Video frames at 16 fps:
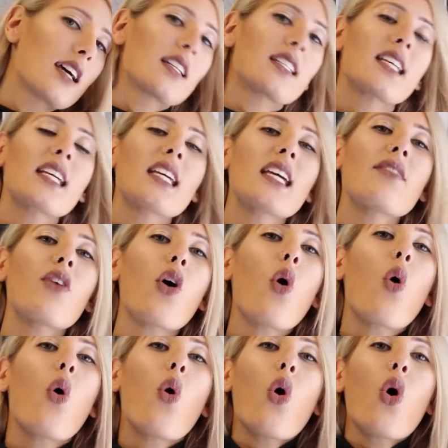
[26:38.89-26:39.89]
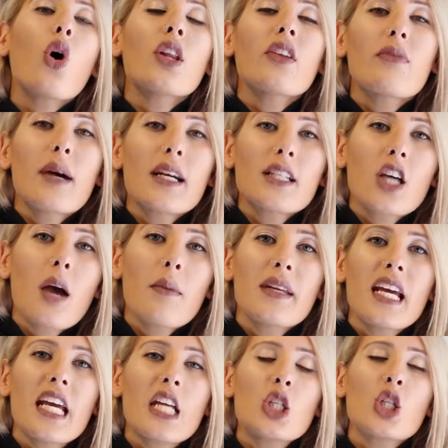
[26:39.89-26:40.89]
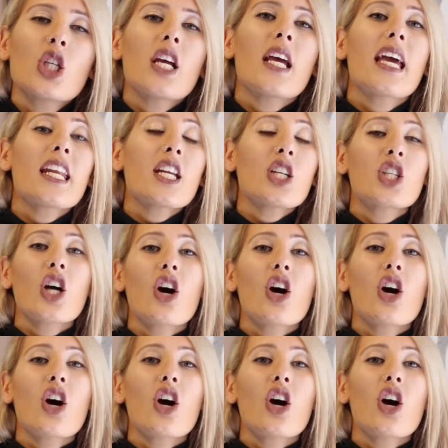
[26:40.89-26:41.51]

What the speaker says: to give all of my time and energy